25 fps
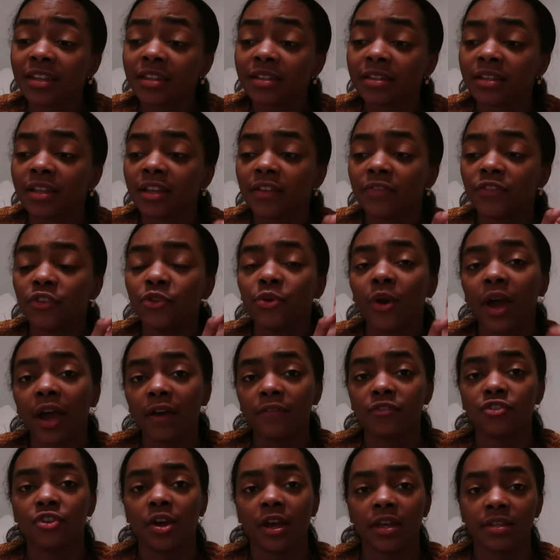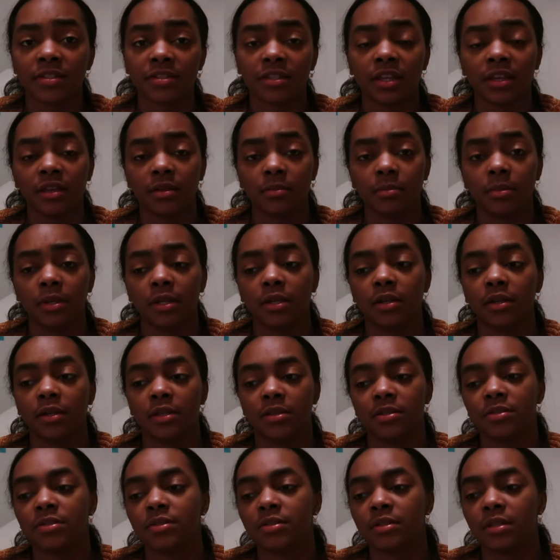it if you have dry skin,
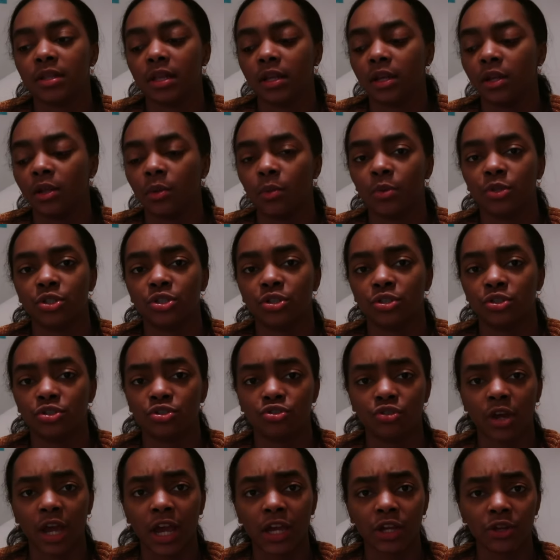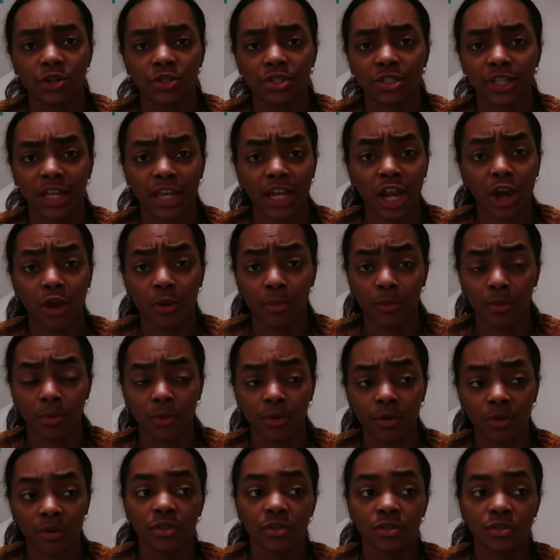because then it will just dry your skin out
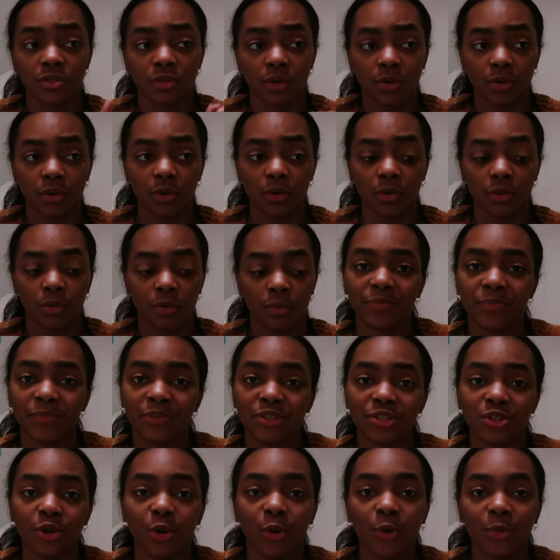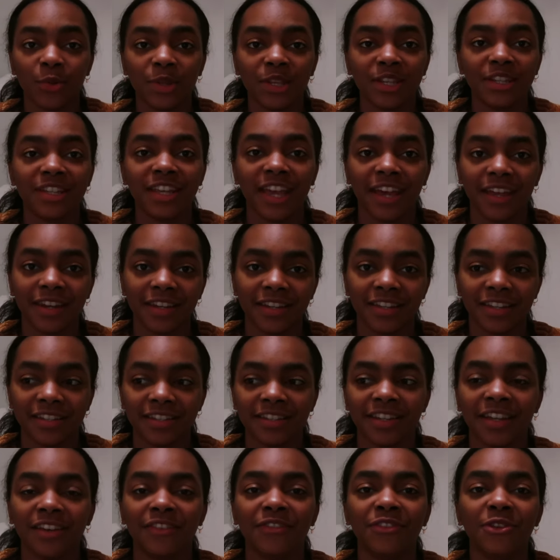more. So only get it
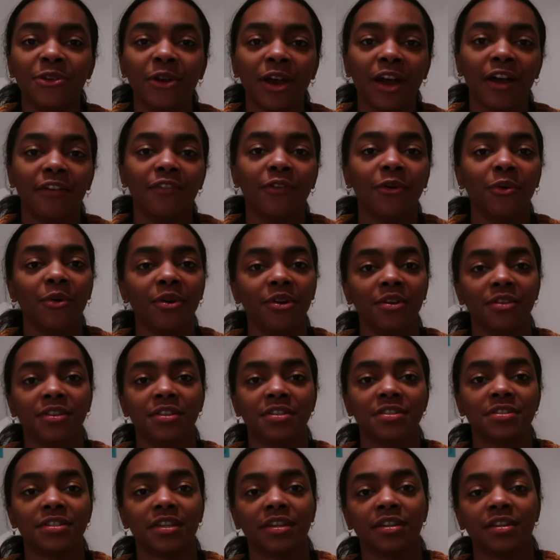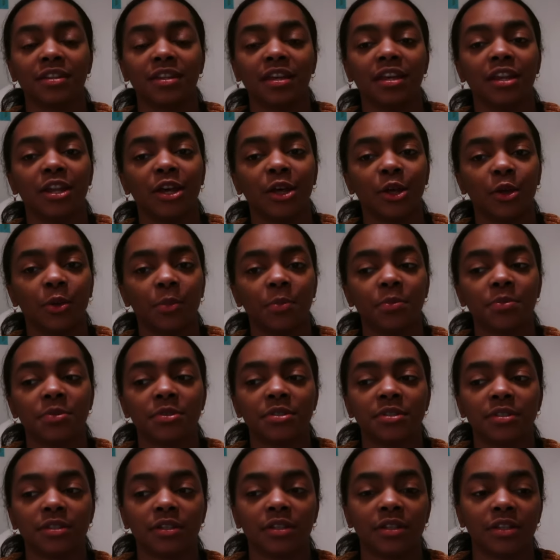if you have oily skin. It
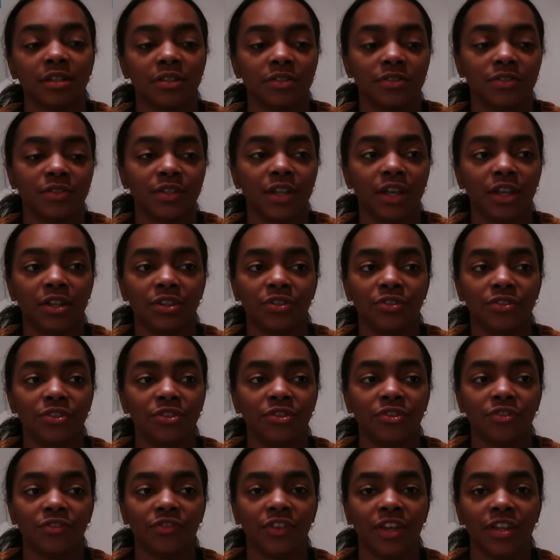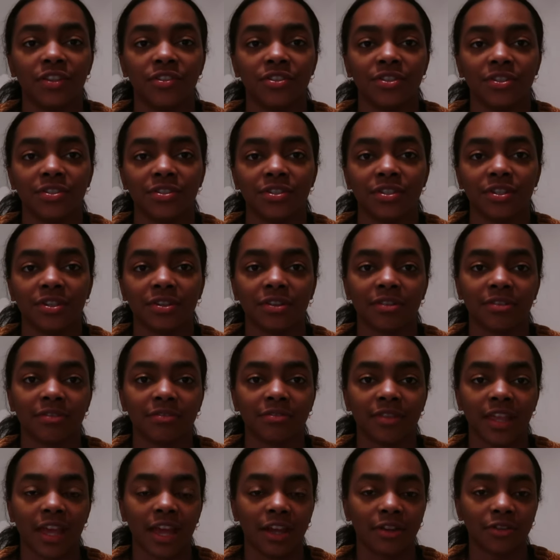helps, because then your face isn't
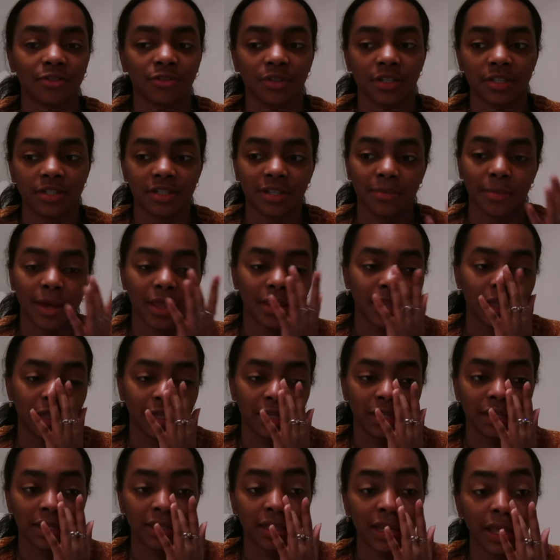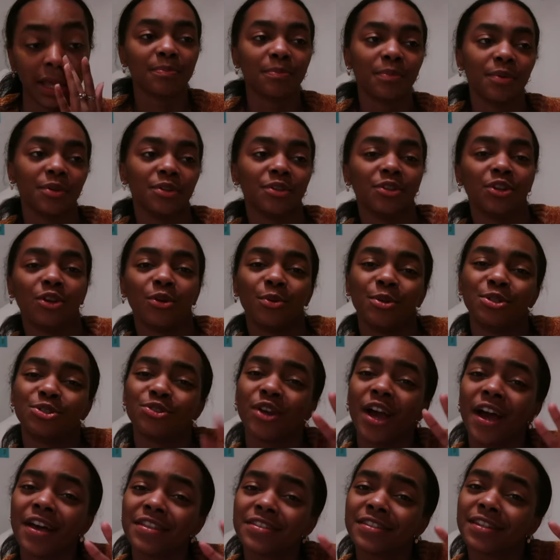that greasy by the end of the day. But you know, it
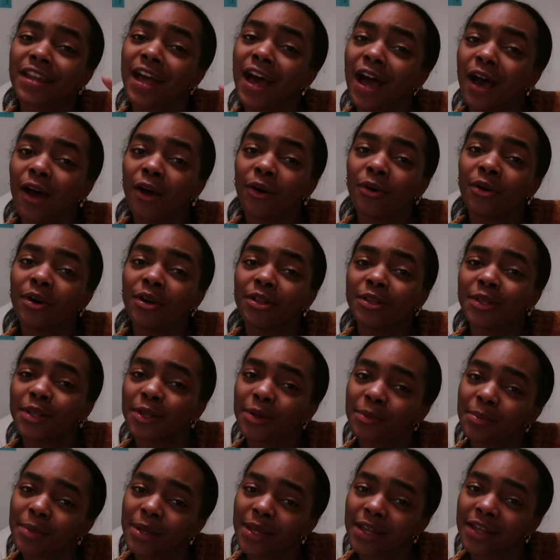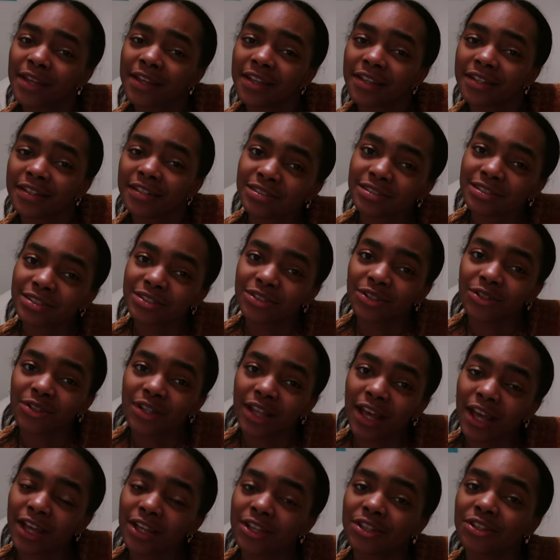dries it out a little bit so
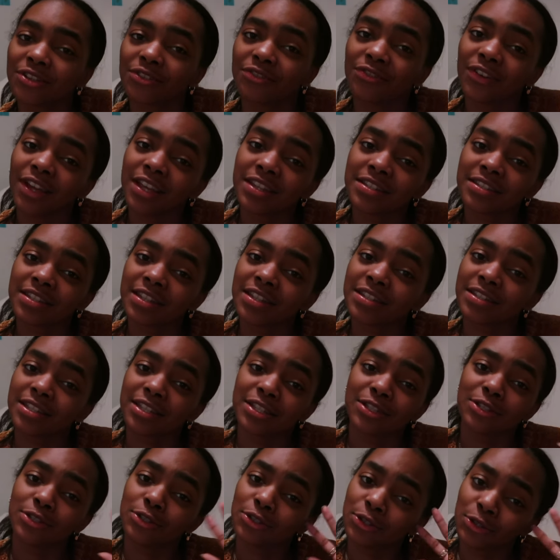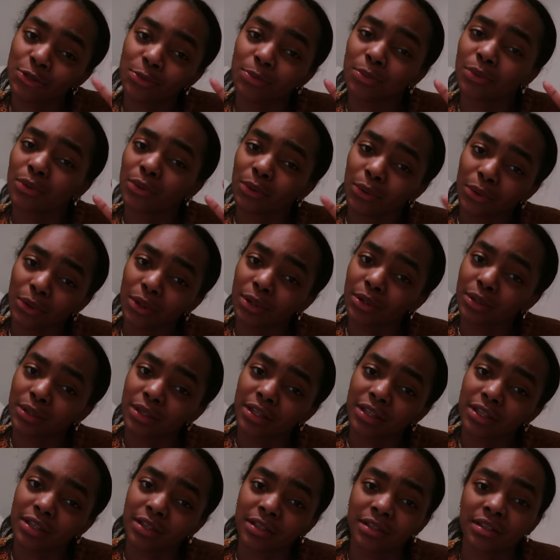that your face isn't super
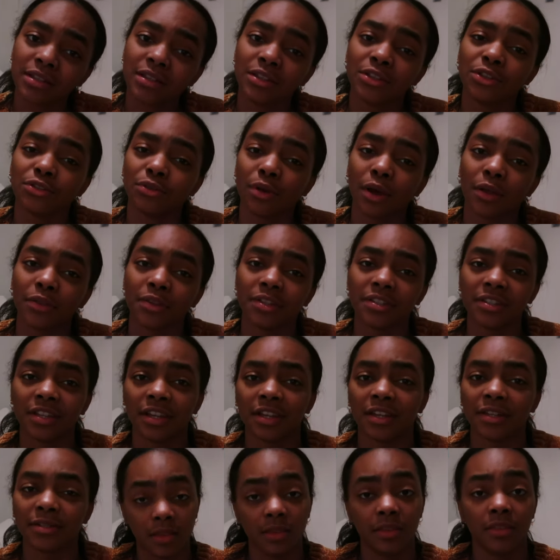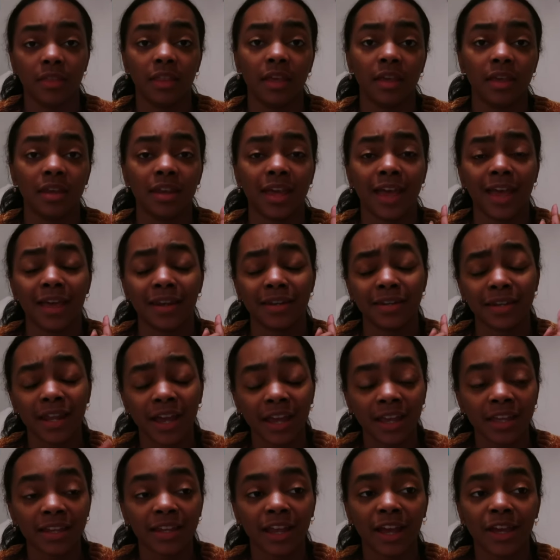oily throughout the day. And then at
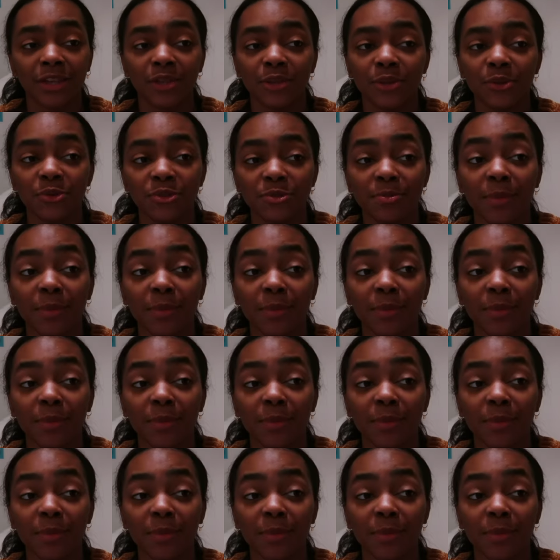night I use